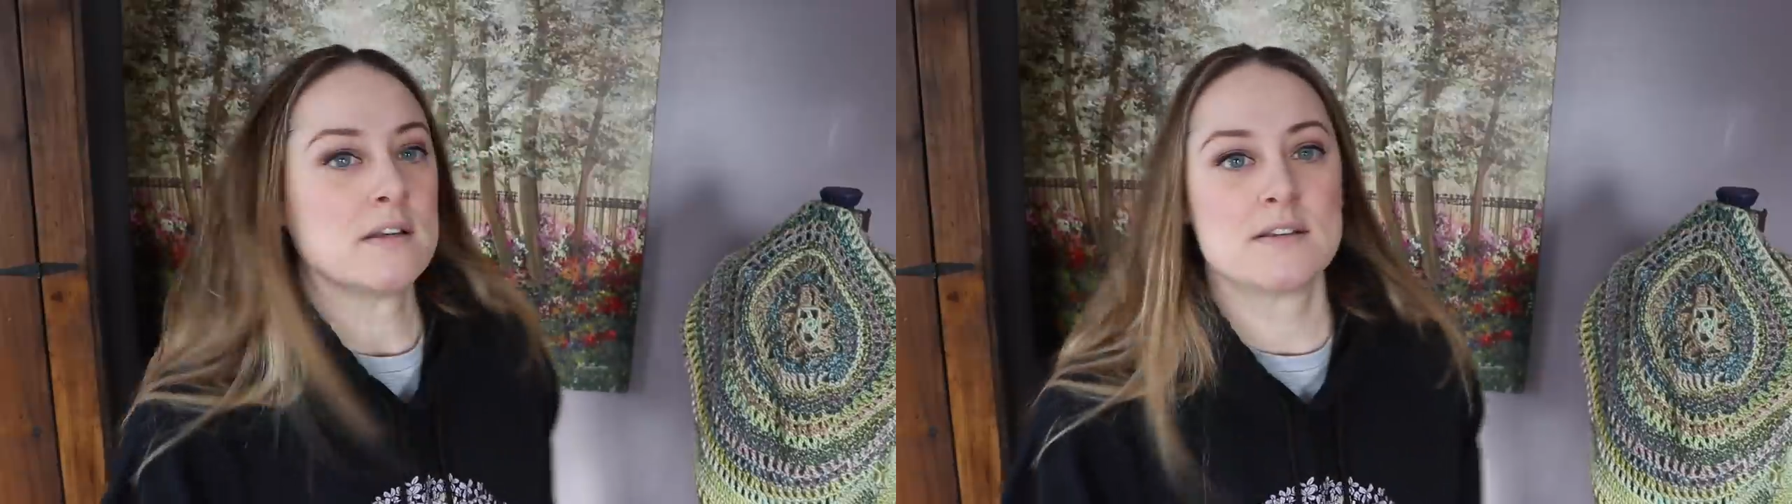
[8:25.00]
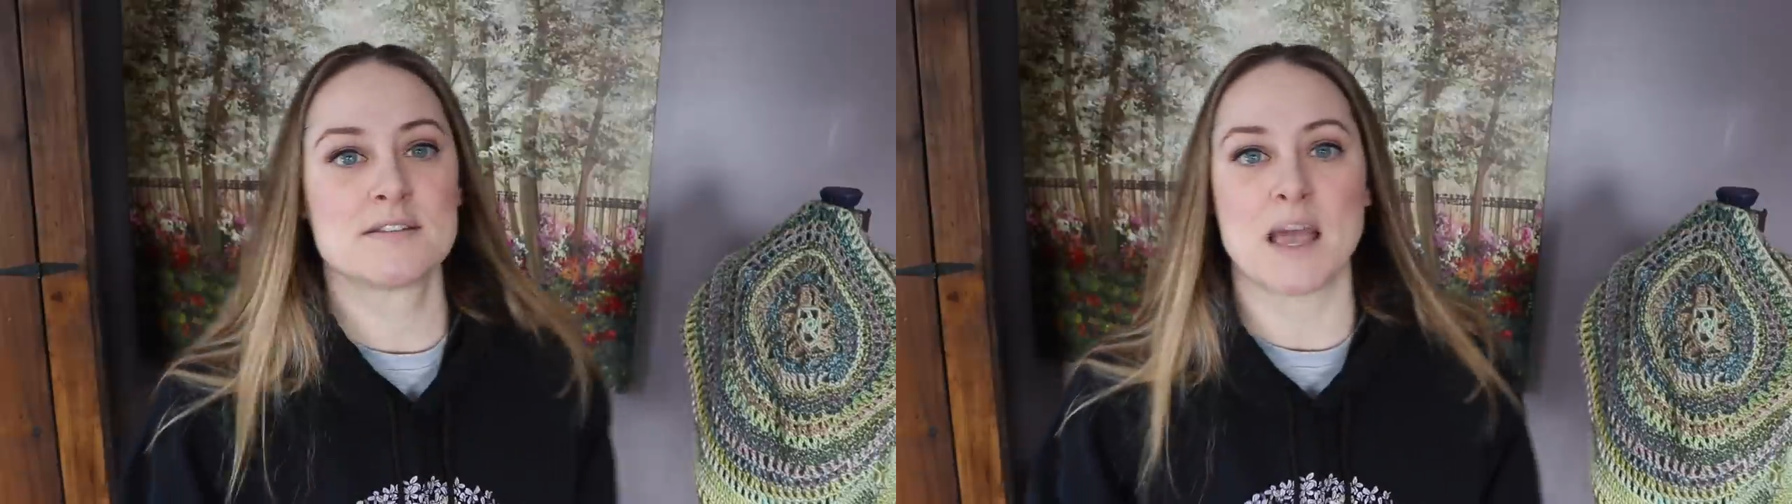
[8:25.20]

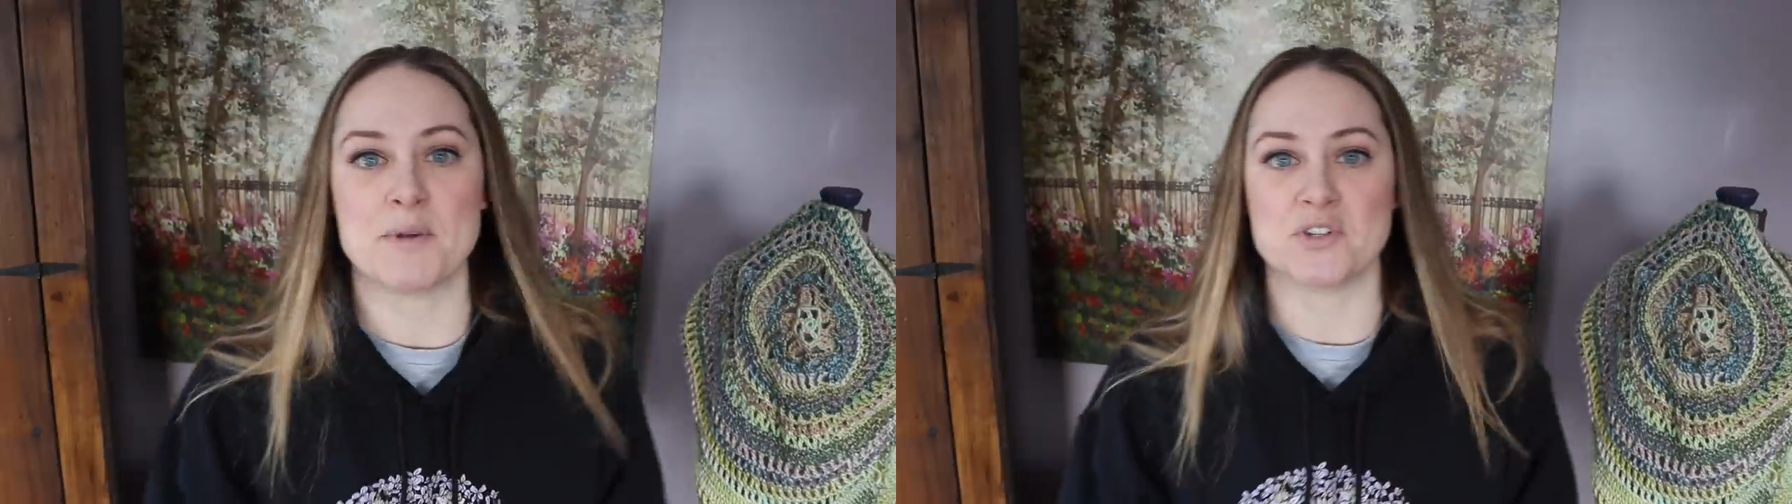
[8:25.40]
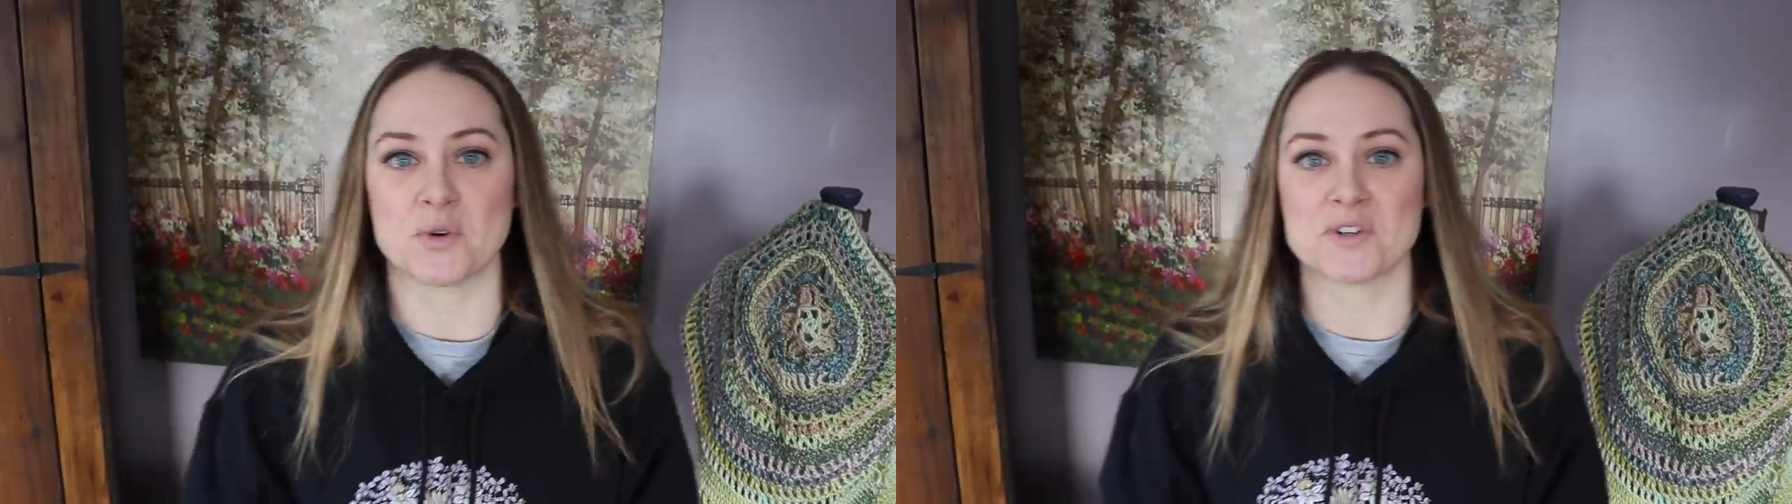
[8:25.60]

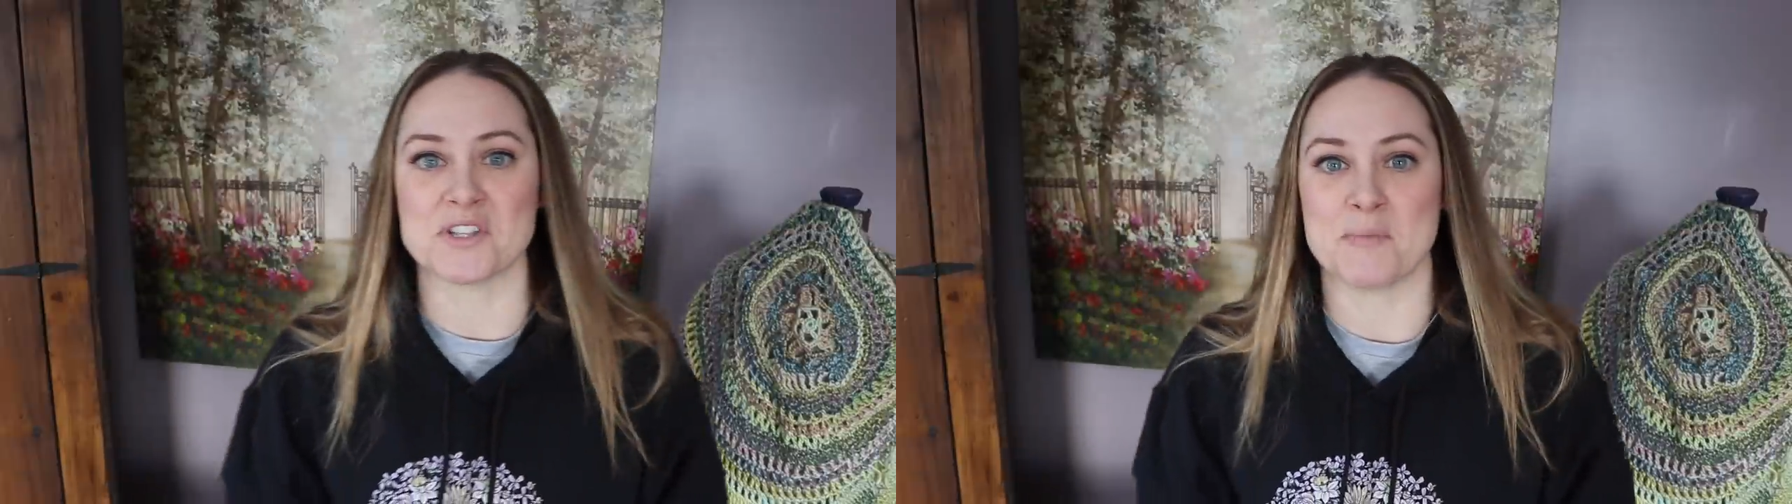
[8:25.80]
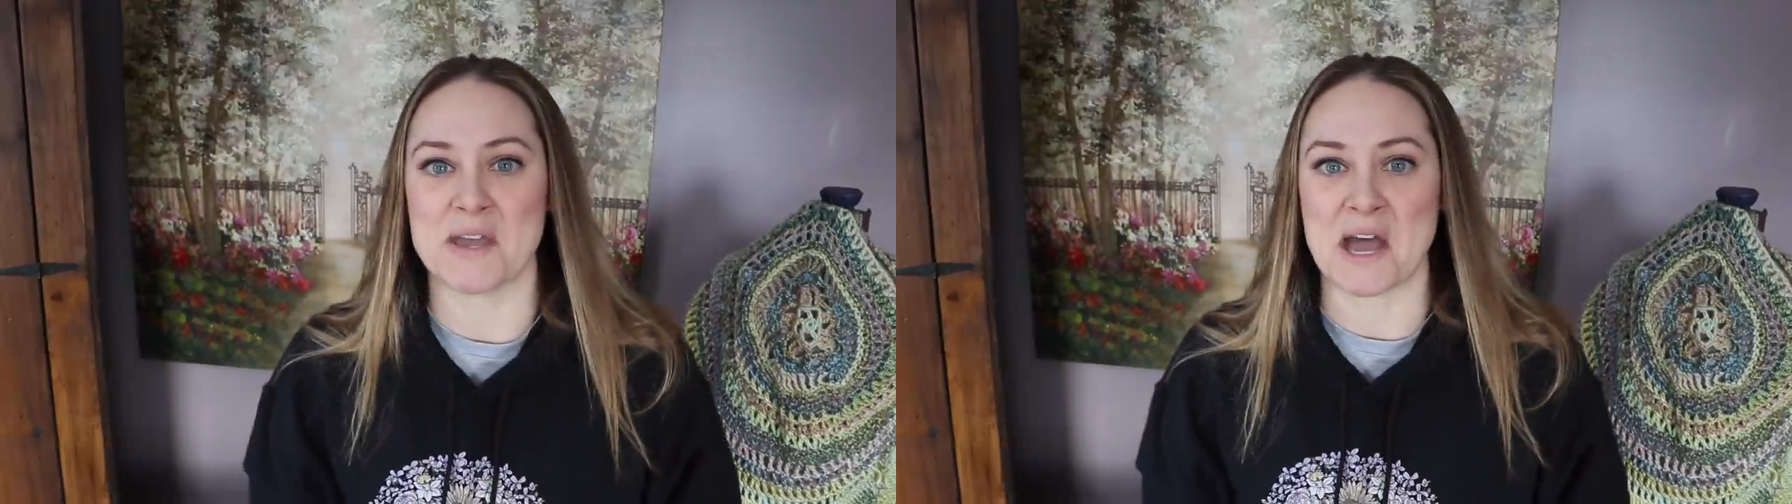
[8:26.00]
slamming doors in the Pitt